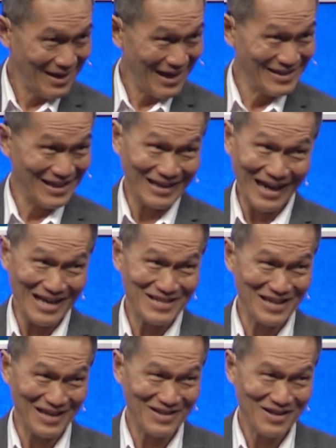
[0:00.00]
And the guy
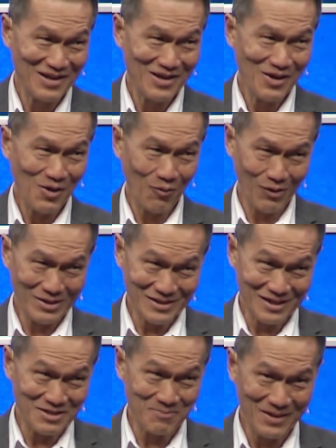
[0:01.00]
said, Once
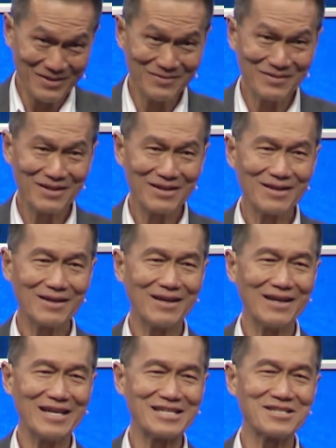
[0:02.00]
that is built,
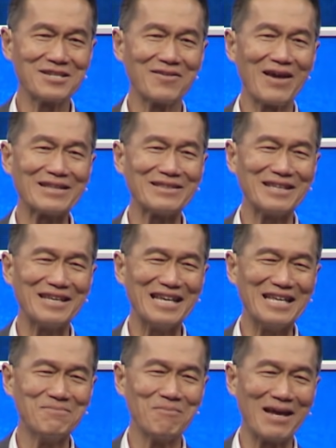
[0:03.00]
it's right
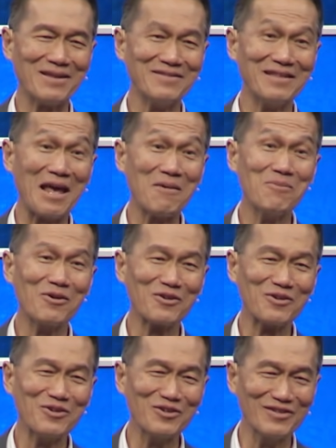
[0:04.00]
in my
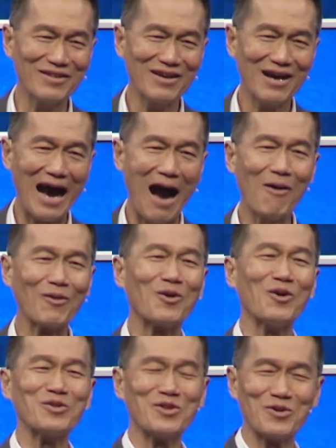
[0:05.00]
neighborhood. I'll
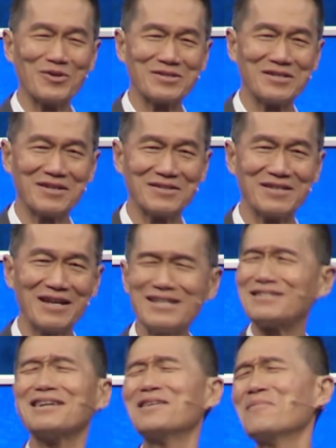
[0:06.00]
go to your church. Isn't that